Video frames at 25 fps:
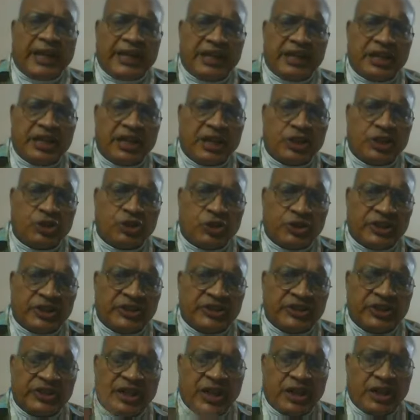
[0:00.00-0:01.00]
to encourage
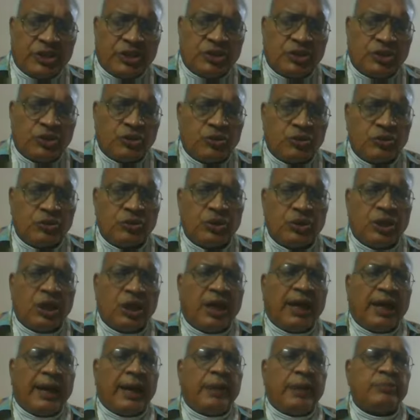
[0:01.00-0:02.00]
or discourage you.
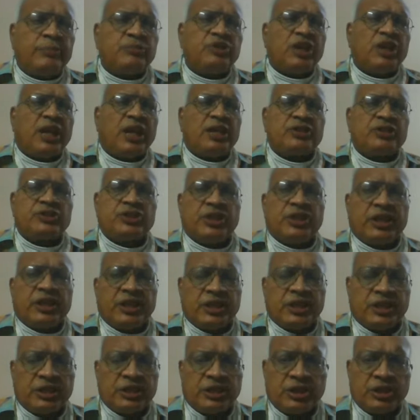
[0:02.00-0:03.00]
I'm just
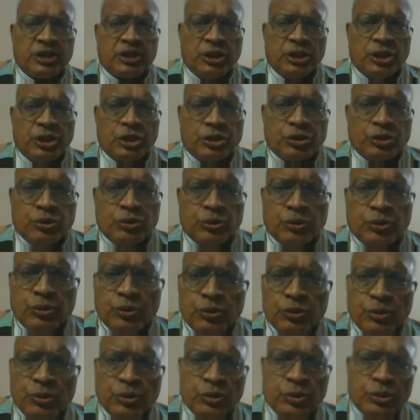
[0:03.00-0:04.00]
here
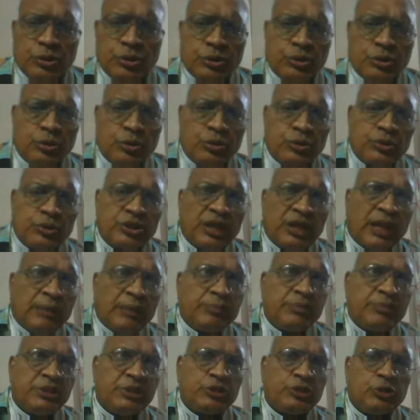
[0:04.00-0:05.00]
to
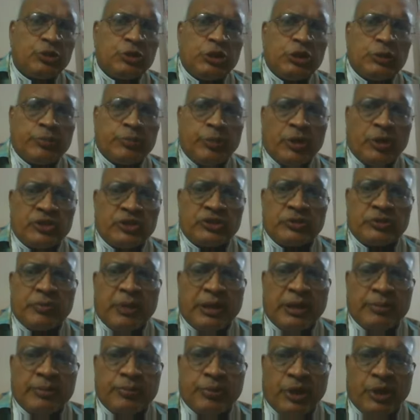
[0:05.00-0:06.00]
submit, to
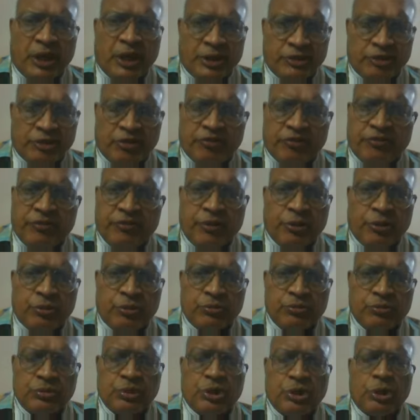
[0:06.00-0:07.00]
depose my point of
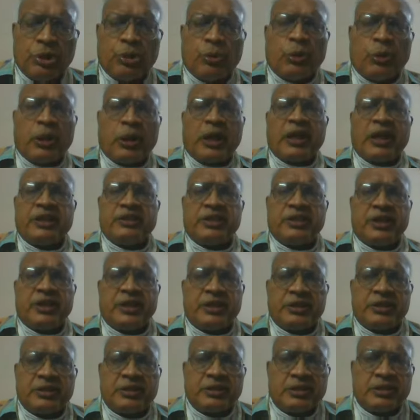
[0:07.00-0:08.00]
view, what I
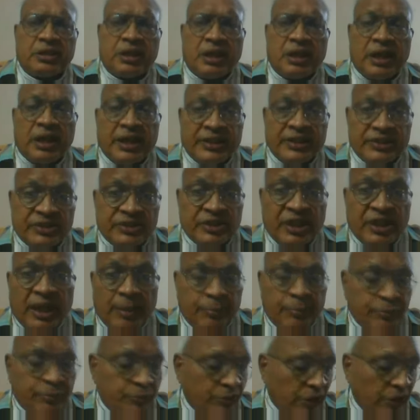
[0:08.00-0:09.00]
think is
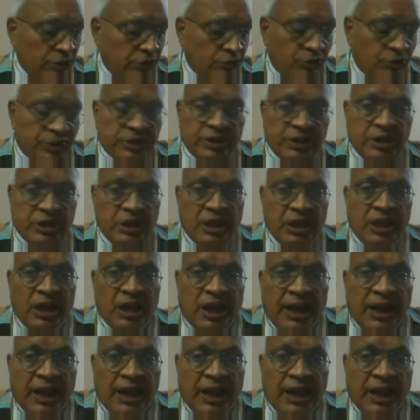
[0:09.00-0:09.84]
accurate.